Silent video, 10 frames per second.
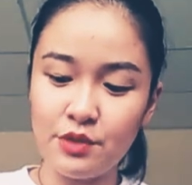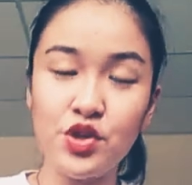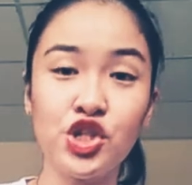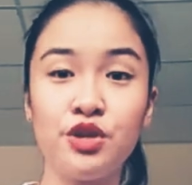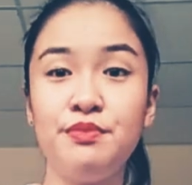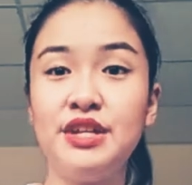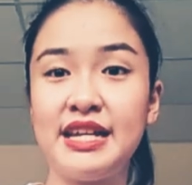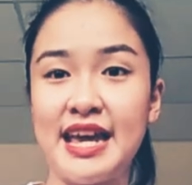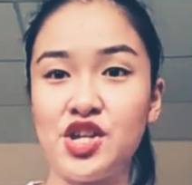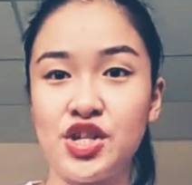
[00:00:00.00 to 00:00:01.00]
in which
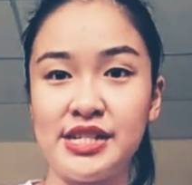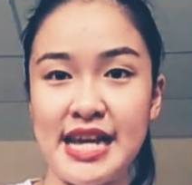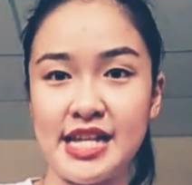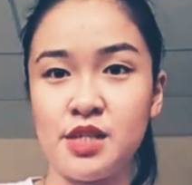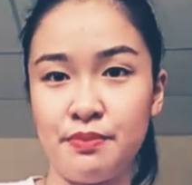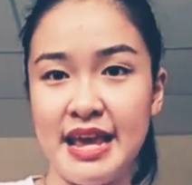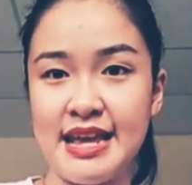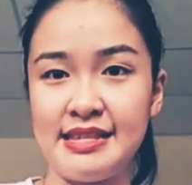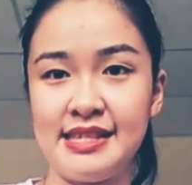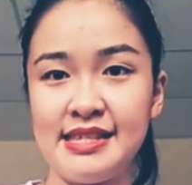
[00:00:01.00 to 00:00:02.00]
communication takes
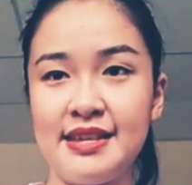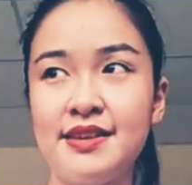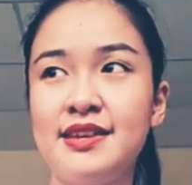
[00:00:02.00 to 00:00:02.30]
place.